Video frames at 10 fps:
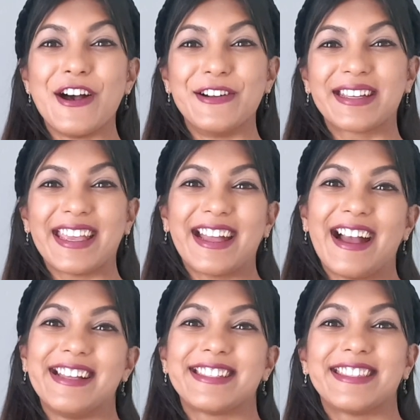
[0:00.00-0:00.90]
Okay
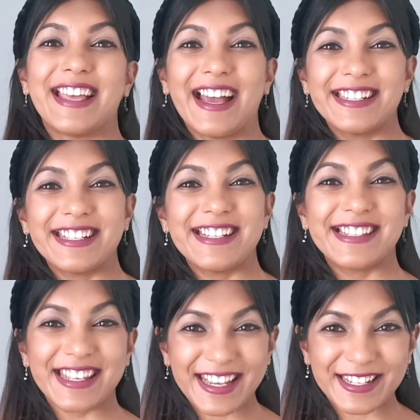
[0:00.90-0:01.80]
guys, that
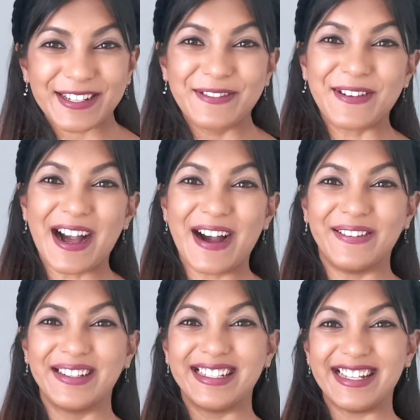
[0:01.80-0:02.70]
is it for
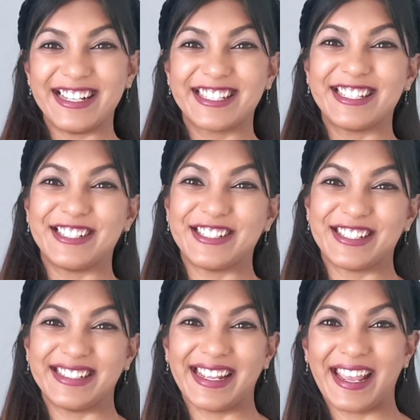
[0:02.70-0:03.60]
our lesson
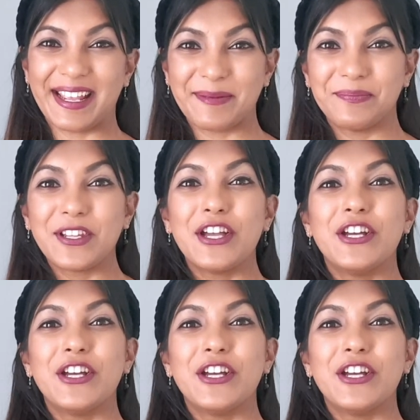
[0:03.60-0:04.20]
today.